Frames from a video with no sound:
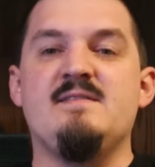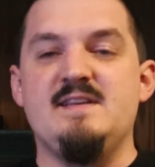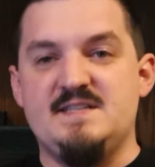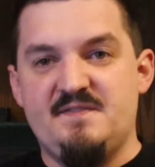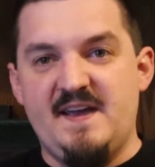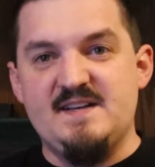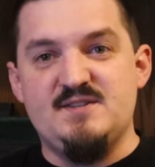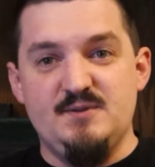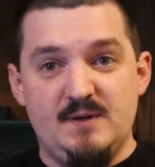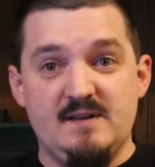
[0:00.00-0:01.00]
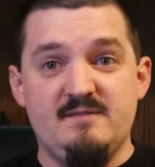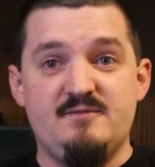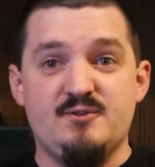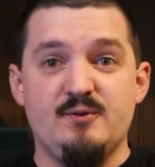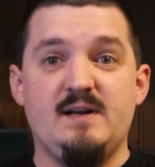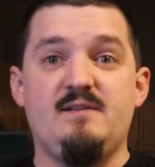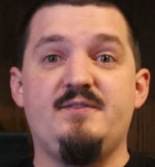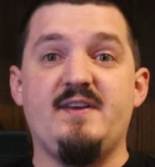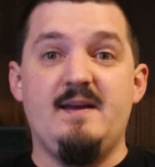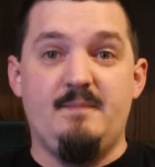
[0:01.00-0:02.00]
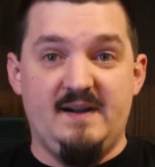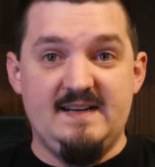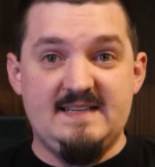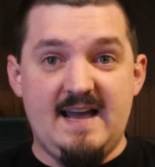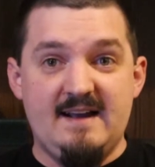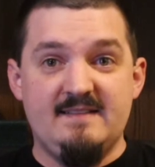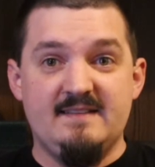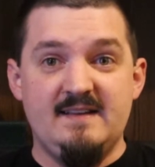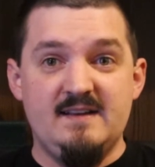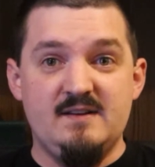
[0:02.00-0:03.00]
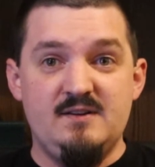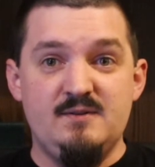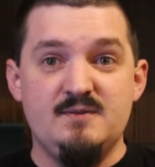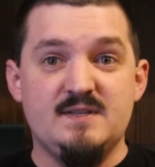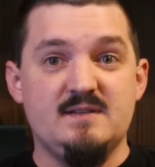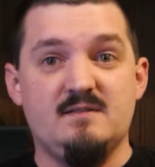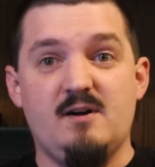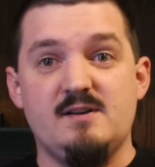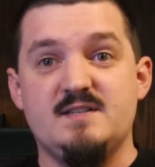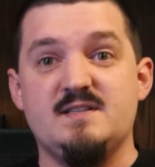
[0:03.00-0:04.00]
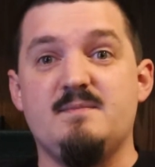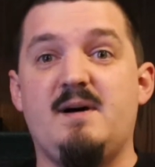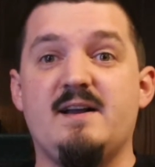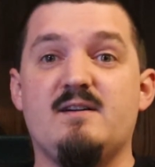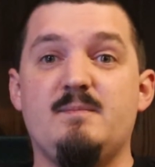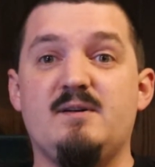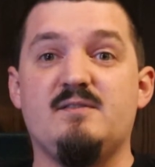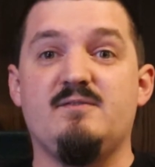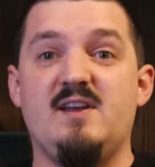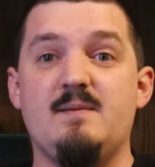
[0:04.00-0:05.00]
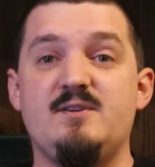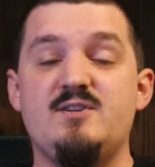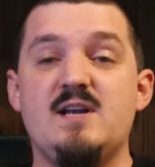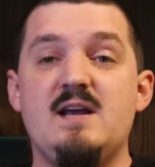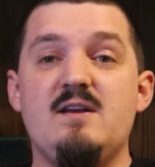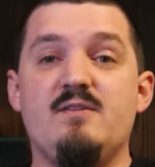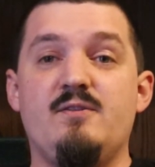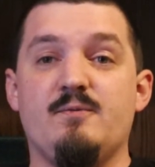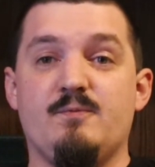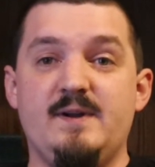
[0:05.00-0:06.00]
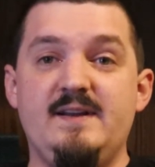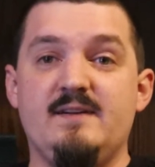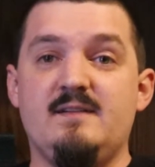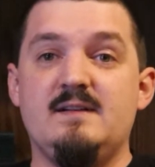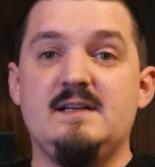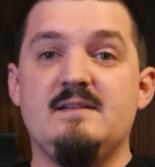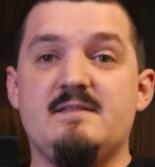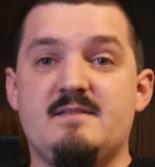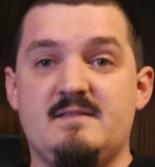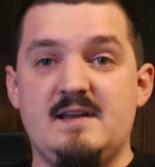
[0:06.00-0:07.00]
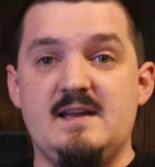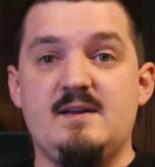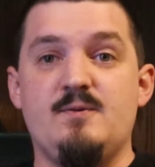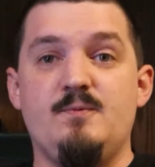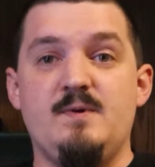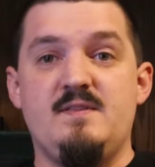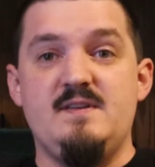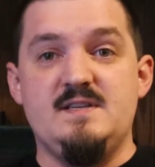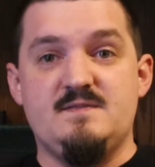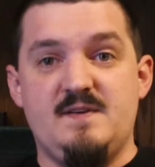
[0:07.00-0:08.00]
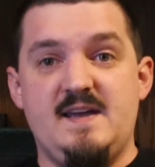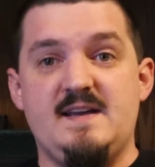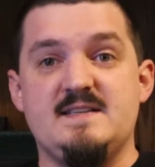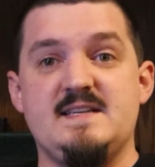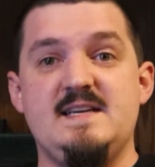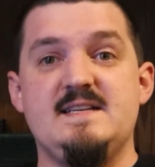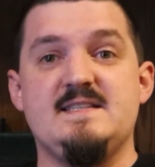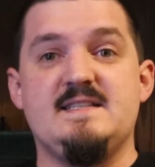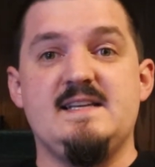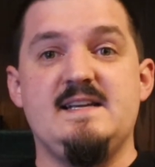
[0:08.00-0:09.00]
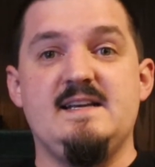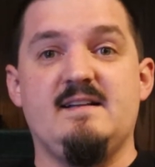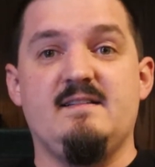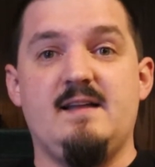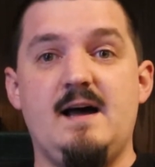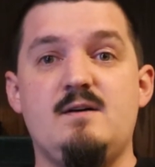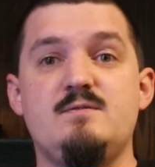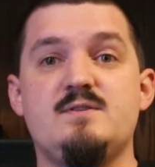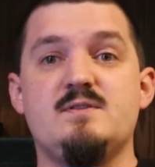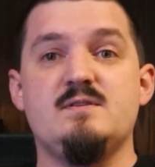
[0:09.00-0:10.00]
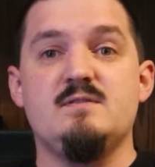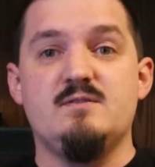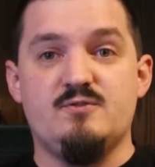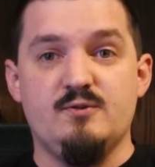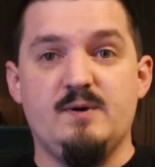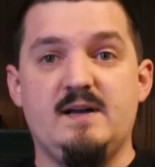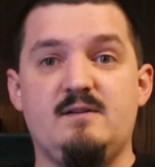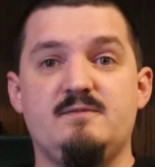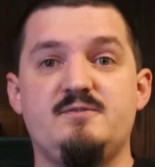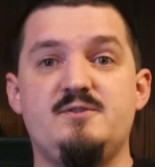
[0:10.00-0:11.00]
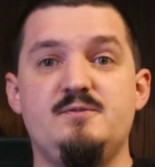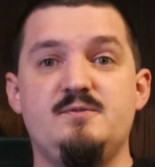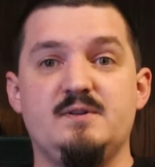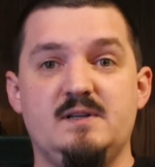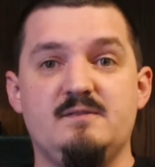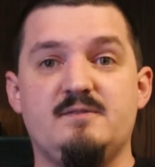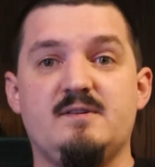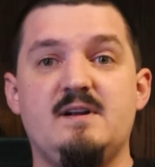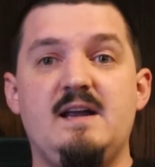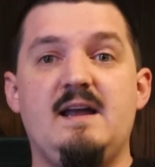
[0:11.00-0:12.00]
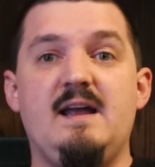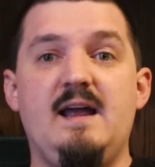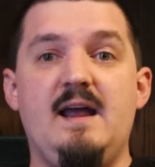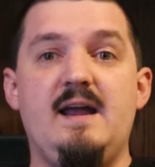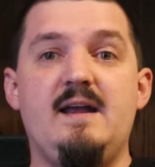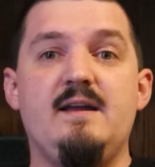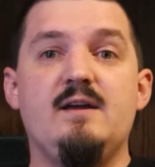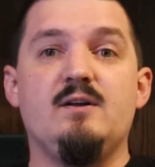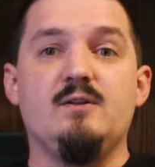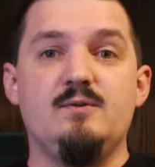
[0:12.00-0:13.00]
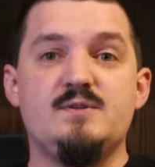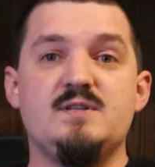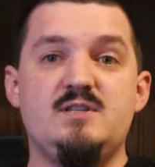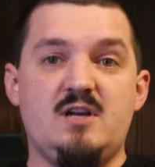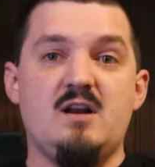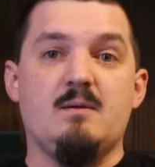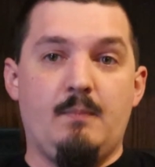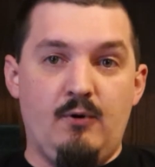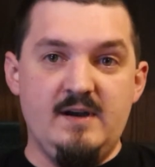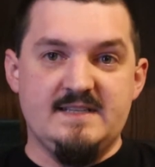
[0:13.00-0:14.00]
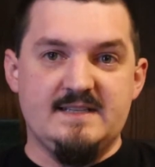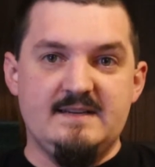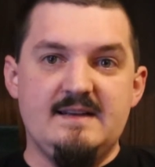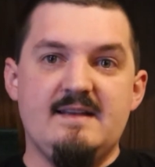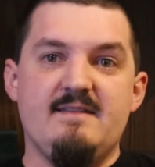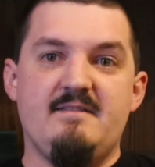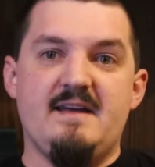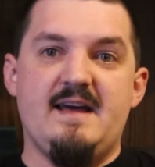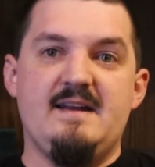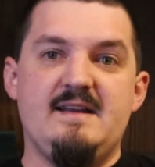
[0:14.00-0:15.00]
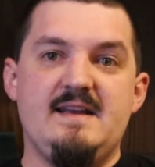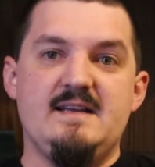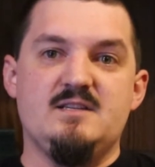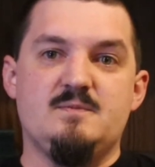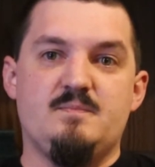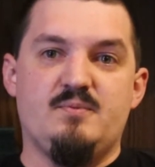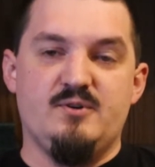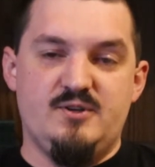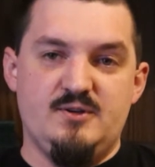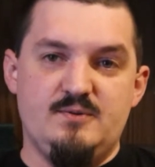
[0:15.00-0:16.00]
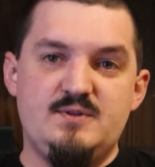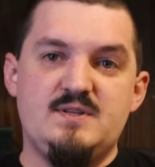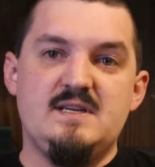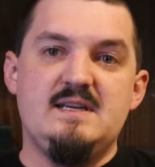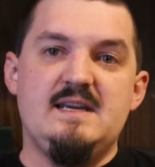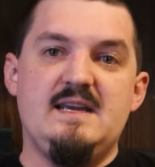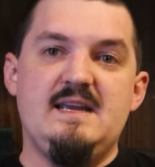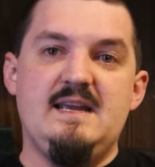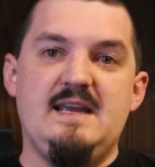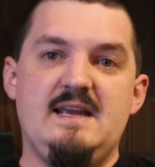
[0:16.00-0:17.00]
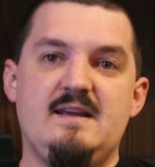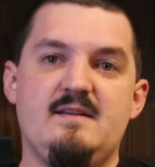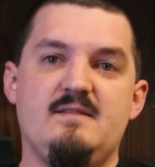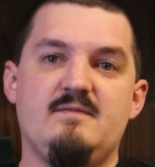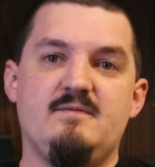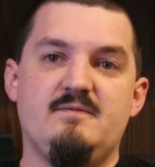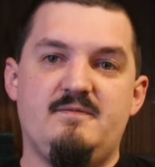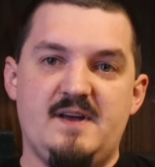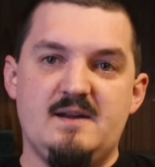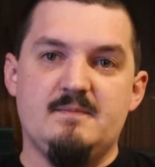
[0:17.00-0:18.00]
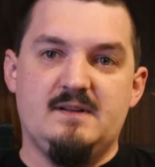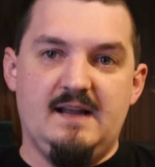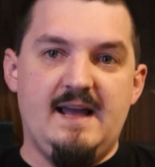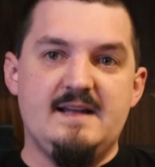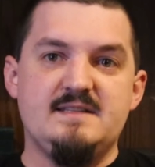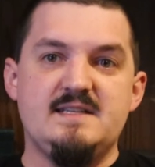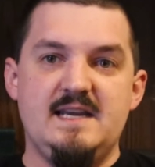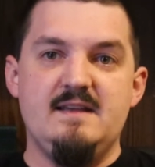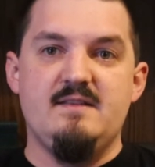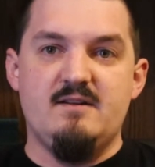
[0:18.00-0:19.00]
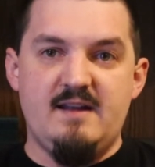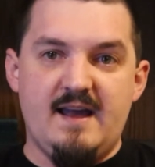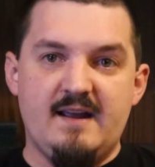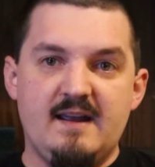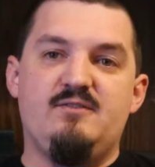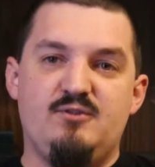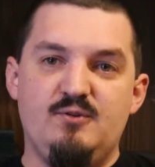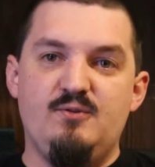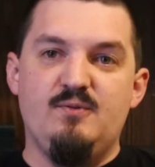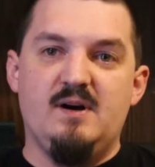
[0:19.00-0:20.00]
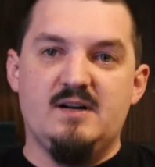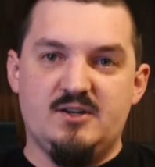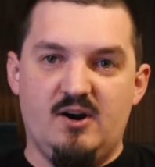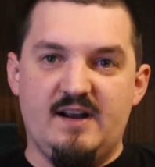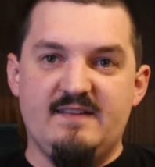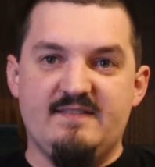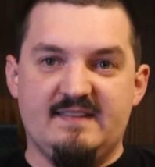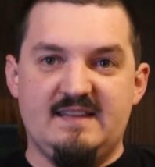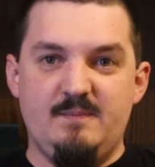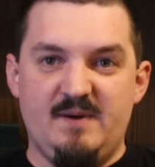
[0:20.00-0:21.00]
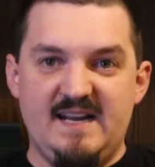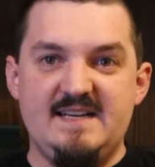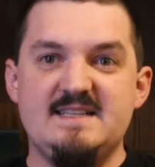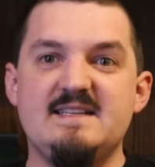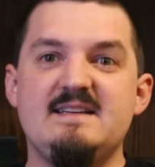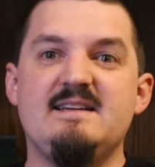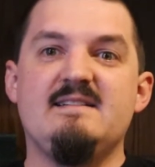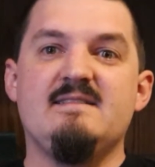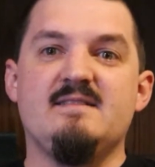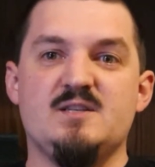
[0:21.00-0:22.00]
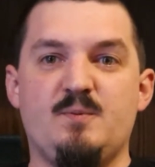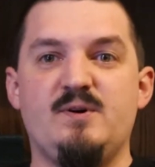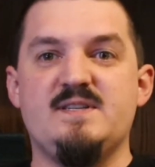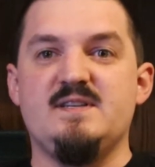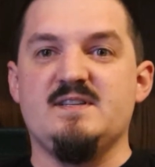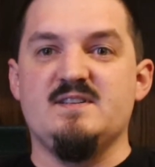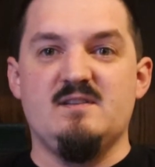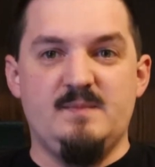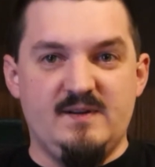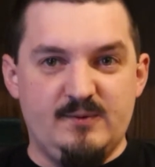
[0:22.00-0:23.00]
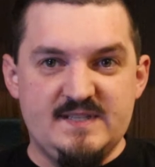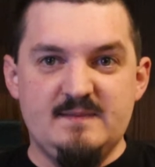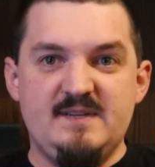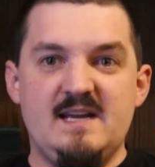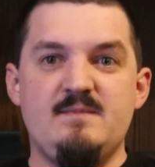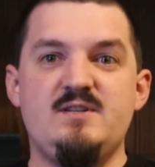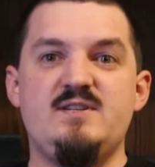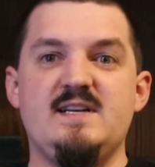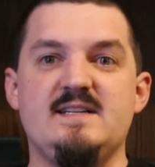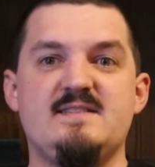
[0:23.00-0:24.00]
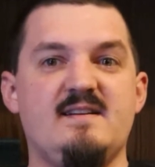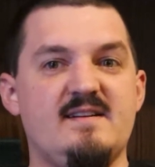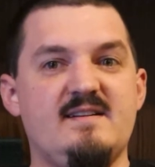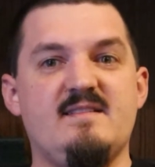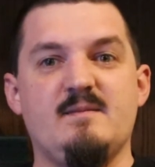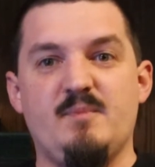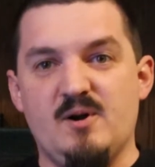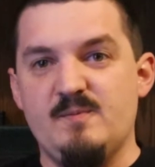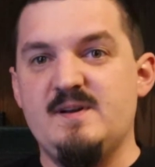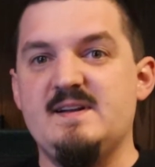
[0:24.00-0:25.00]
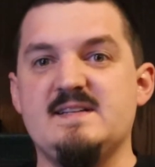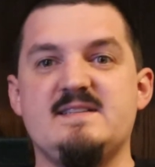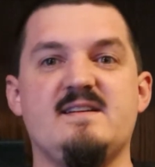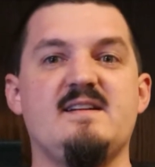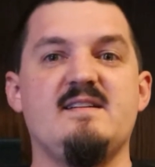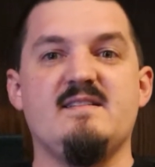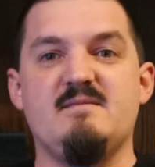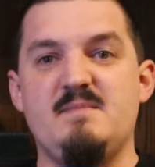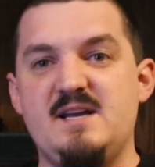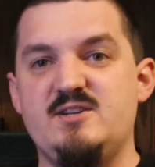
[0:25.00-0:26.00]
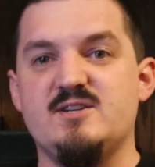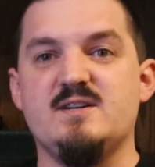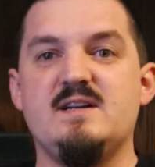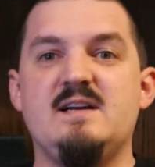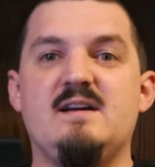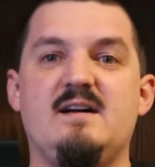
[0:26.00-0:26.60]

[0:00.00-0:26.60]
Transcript: These fangs do give true elves a bite attack that they can use. It causes a minor amount of damage. The real thing with these fangs is that it allows the true elf to deliver a hallucinogenic poison that is produced in venom glands in their neck to a target that they bite. This poison does a little bit of wisdom damage. It's not anything permanent, it's not anything major.